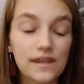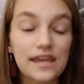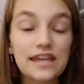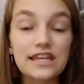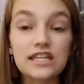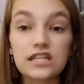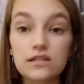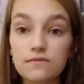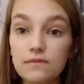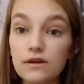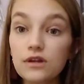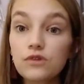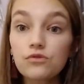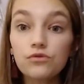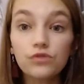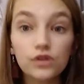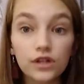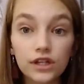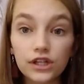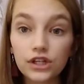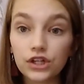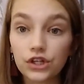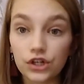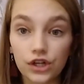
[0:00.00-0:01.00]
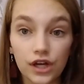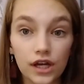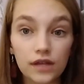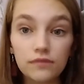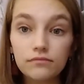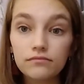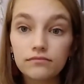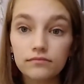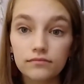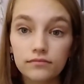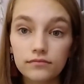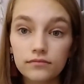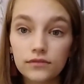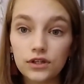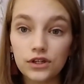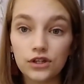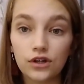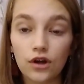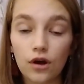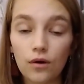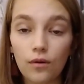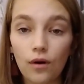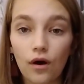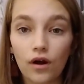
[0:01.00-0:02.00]
it's been really good
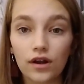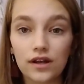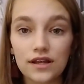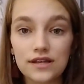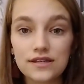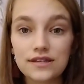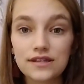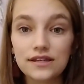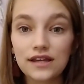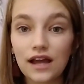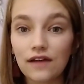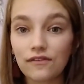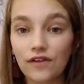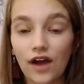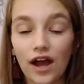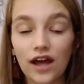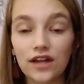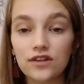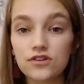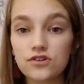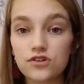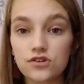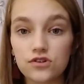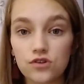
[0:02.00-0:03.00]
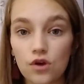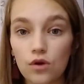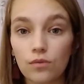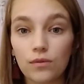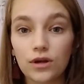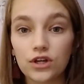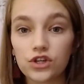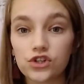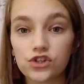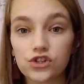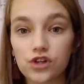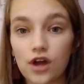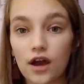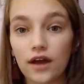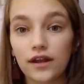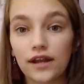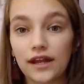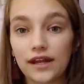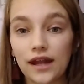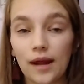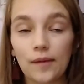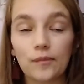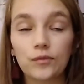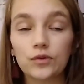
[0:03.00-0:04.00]
you know, honestly, I've gotten so much done
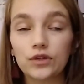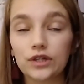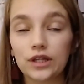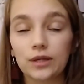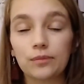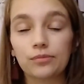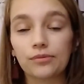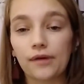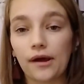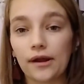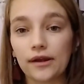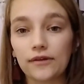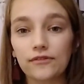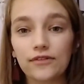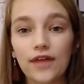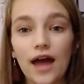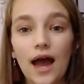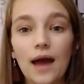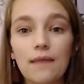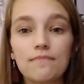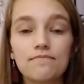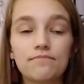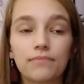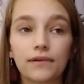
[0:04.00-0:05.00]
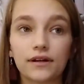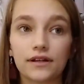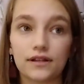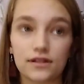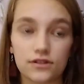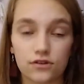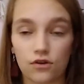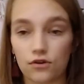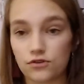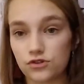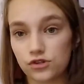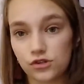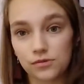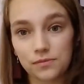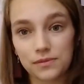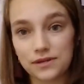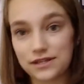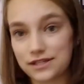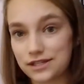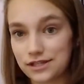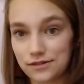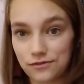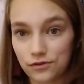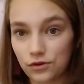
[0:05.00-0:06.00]
and I'm really proud of that, but it's also
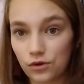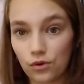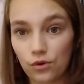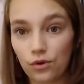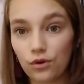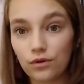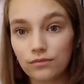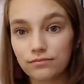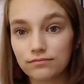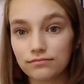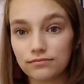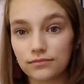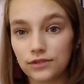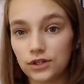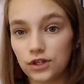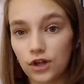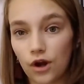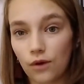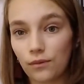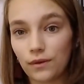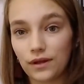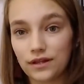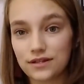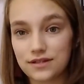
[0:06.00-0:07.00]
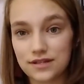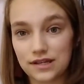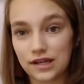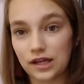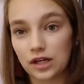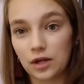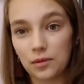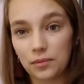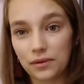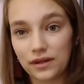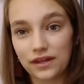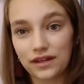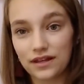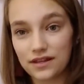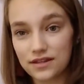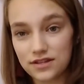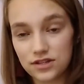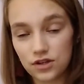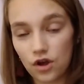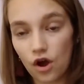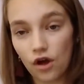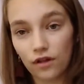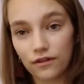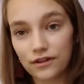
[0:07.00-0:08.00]
been difficult. You know, it's going to be,
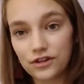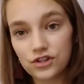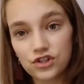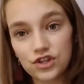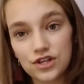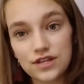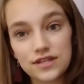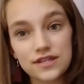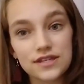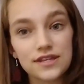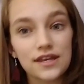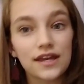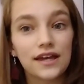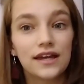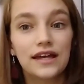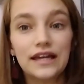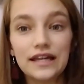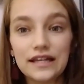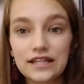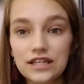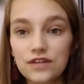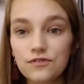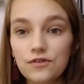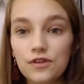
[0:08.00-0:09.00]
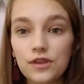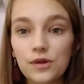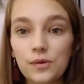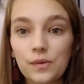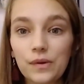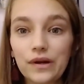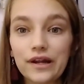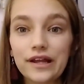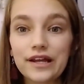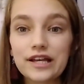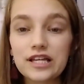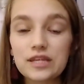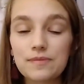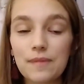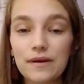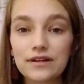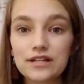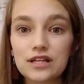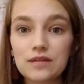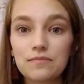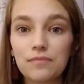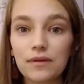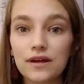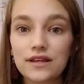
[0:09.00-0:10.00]
it's college, it's different than what I
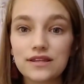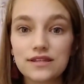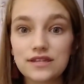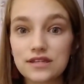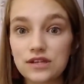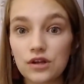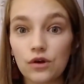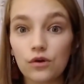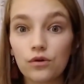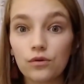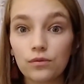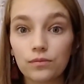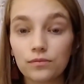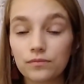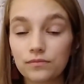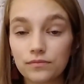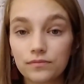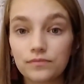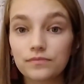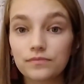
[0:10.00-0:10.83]
expected, but still